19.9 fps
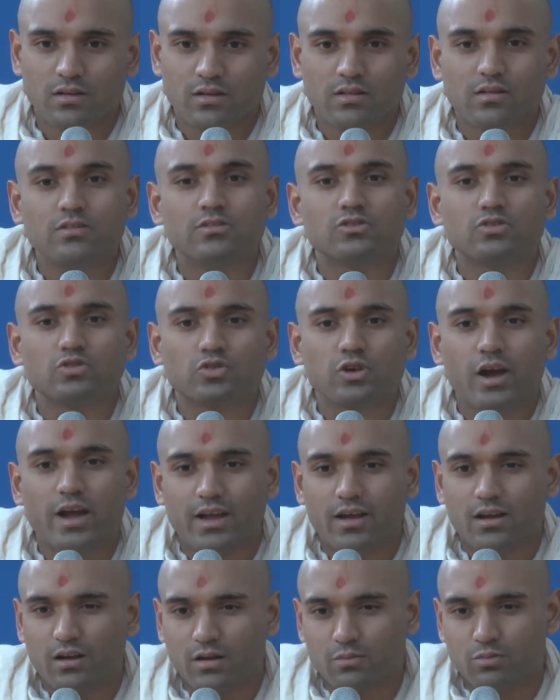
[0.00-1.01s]
Let's try
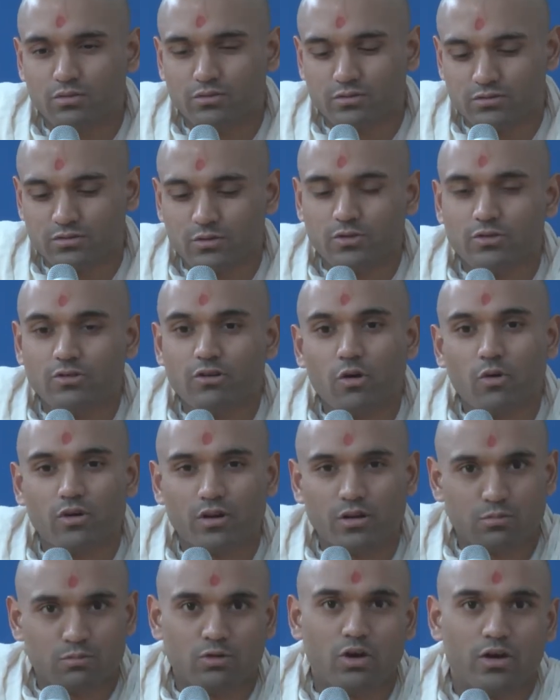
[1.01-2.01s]
a couple so you know what
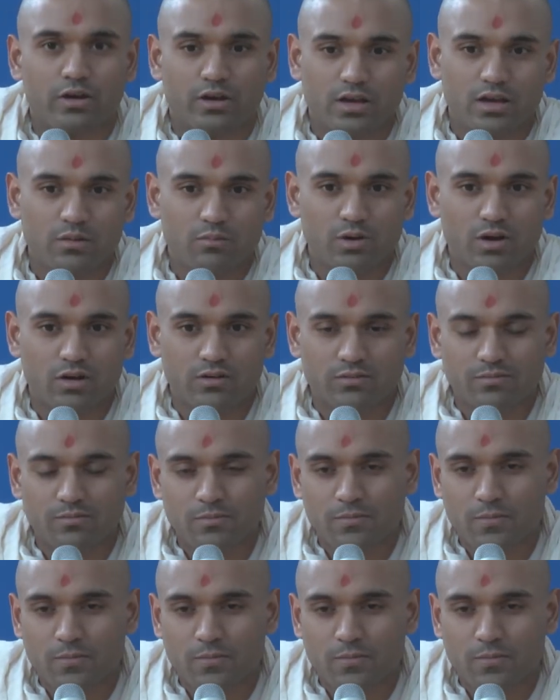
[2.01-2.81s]
I'm talking about.